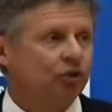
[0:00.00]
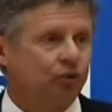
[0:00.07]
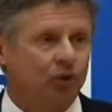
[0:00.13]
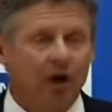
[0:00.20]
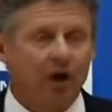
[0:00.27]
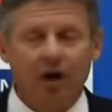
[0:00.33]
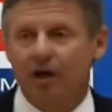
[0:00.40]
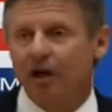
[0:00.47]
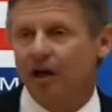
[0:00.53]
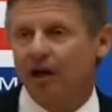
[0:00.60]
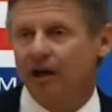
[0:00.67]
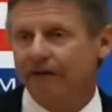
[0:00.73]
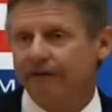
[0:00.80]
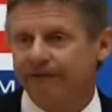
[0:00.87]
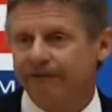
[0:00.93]

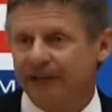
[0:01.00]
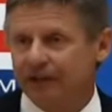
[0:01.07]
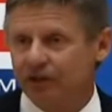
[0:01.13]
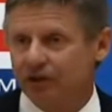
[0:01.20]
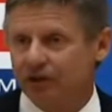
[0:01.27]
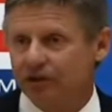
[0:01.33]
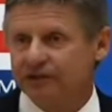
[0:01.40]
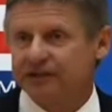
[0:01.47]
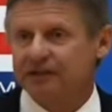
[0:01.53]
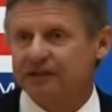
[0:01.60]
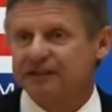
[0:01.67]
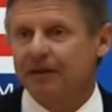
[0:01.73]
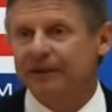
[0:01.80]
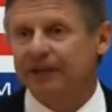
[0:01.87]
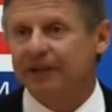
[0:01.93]
drug offenders,
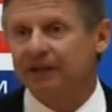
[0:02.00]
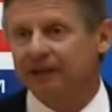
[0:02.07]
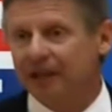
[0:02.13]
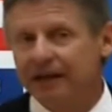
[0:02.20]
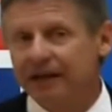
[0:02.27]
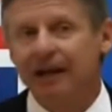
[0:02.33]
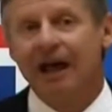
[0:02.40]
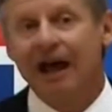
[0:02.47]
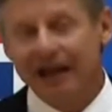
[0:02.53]
something that